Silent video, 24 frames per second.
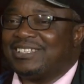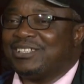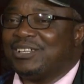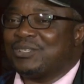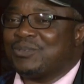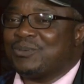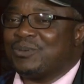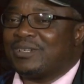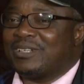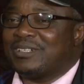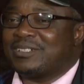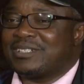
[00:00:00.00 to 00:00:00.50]

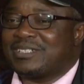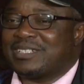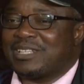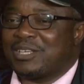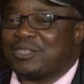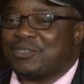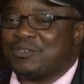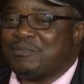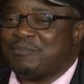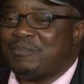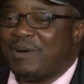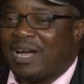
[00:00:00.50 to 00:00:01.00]
just wanted to
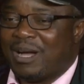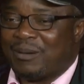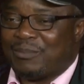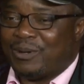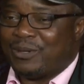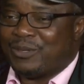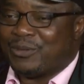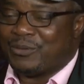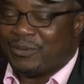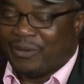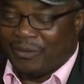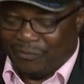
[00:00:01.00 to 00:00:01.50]
take you back,
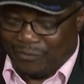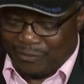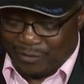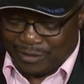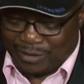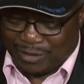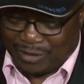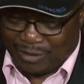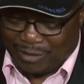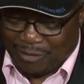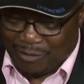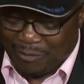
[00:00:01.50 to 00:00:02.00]
but you
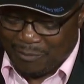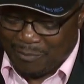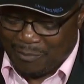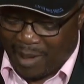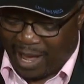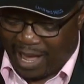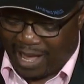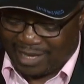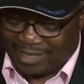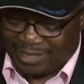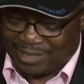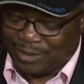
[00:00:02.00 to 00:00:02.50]
refused to go
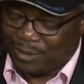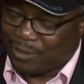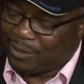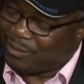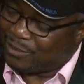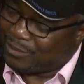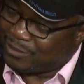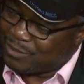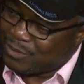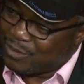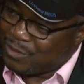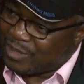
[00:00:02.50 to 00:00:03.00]
back.
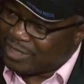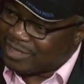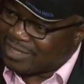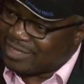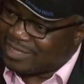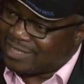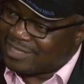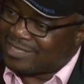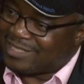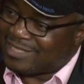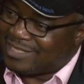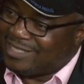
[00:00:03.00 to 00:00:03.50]
So you are
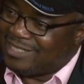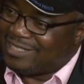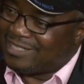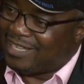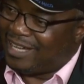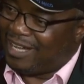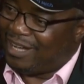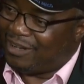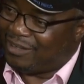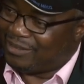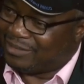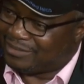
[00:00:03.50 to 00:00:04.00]
16 now.